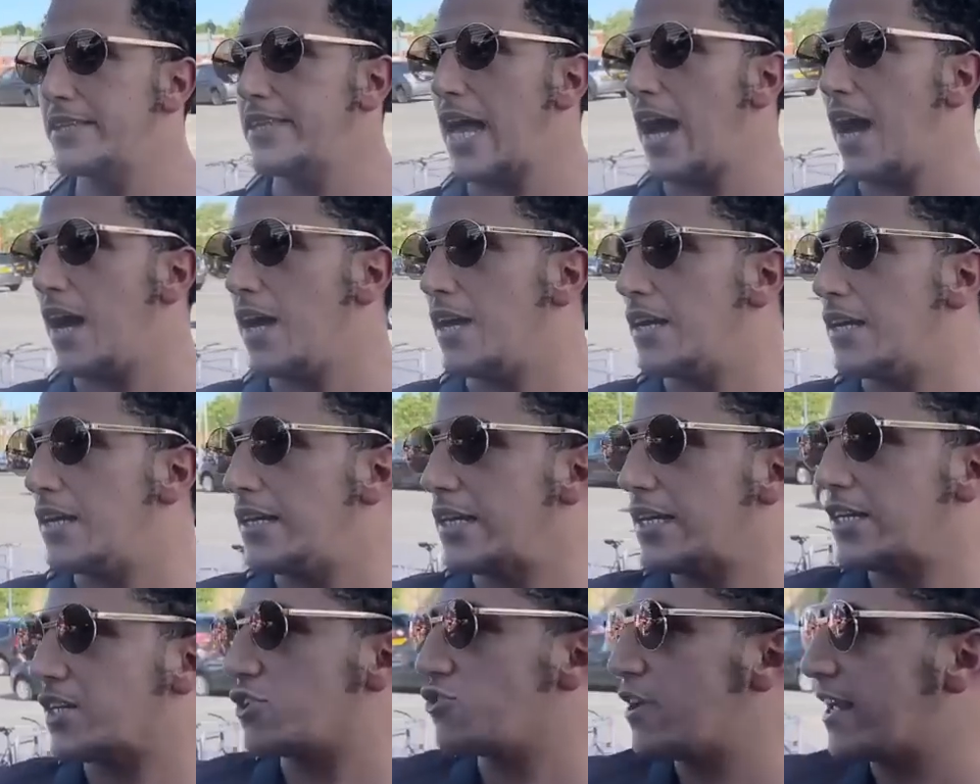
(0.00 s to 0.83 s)
That
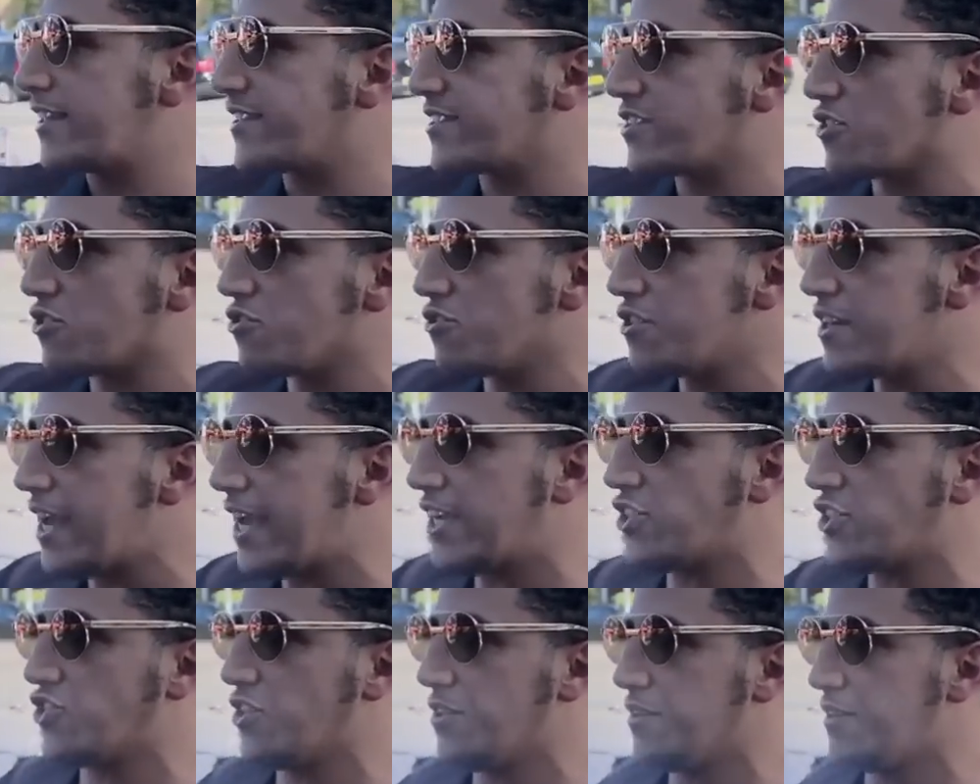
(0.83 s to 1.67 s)
creates
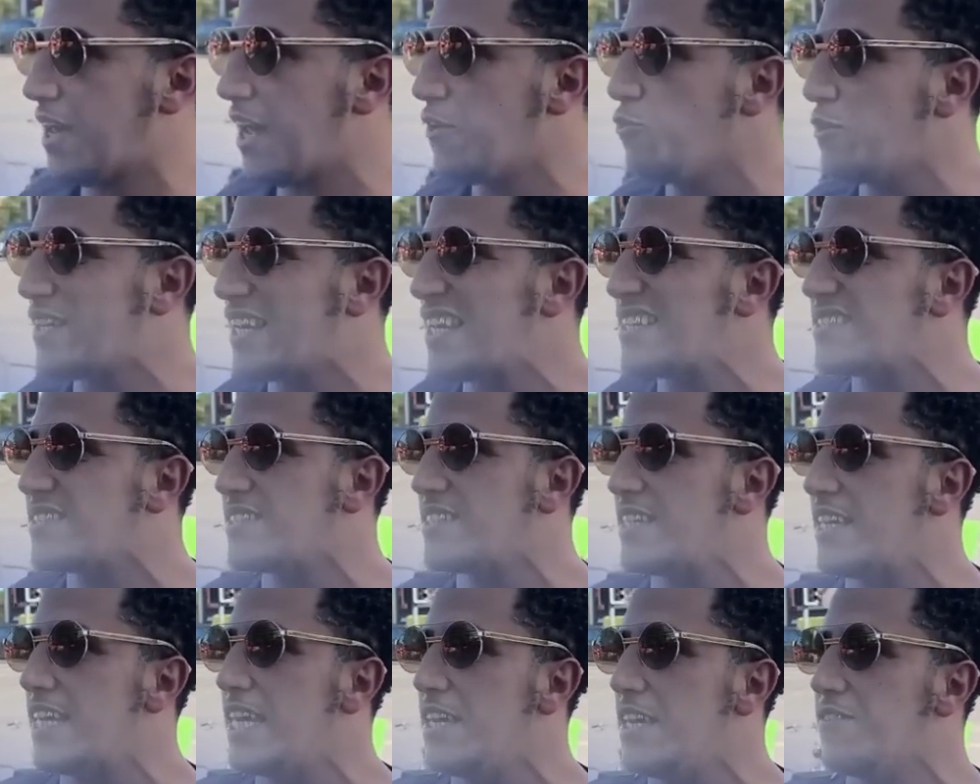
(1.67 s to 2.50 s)
creation, and we can
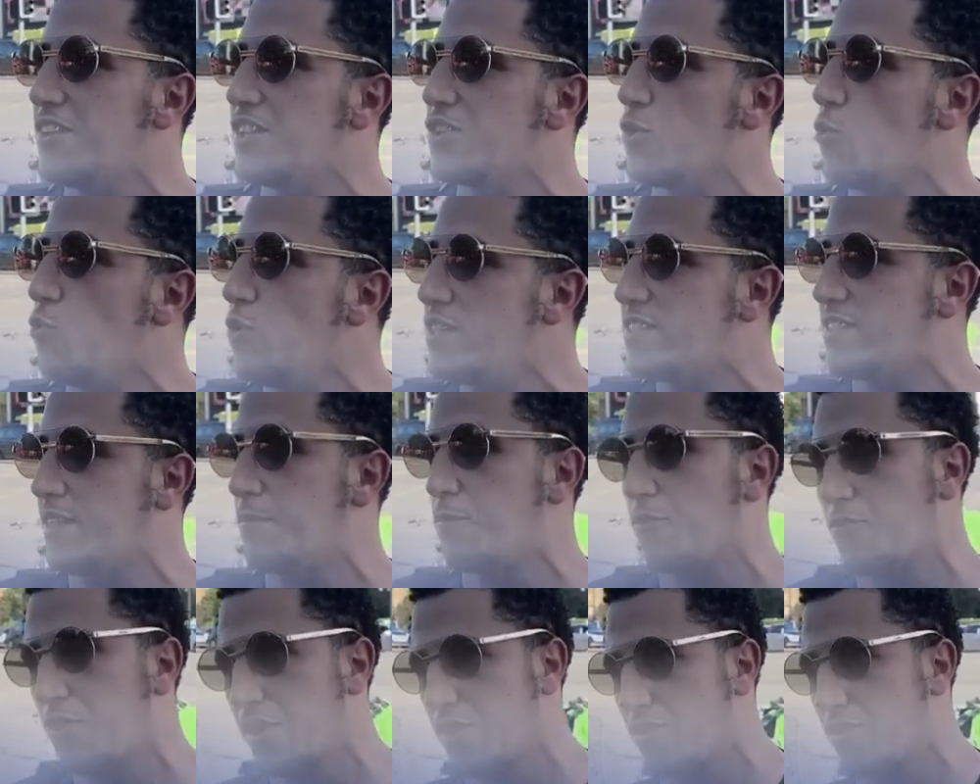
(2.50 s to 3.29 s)
see even the wisdom of the